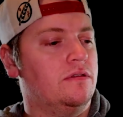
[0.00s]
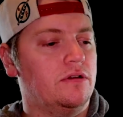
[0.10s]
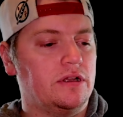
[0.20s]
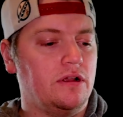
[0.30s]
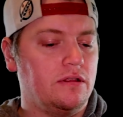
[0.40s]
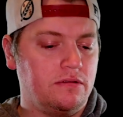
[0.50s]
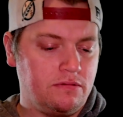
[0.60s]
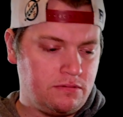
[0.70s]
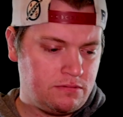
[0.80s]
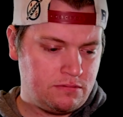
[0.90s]

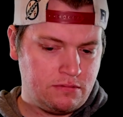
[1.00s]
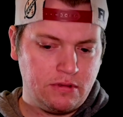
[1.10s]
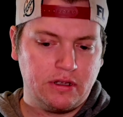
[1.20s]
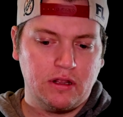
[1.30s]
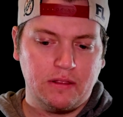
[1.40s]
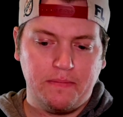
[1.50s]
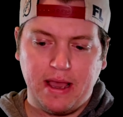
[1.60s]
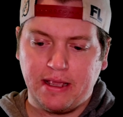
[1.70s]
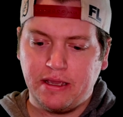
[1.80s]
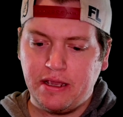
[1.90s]
Looking on the
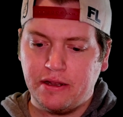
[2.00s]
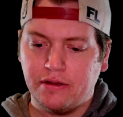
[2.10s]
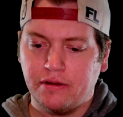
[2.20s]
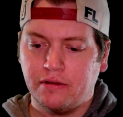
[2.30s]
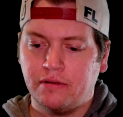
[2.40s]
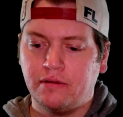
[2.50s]
back here,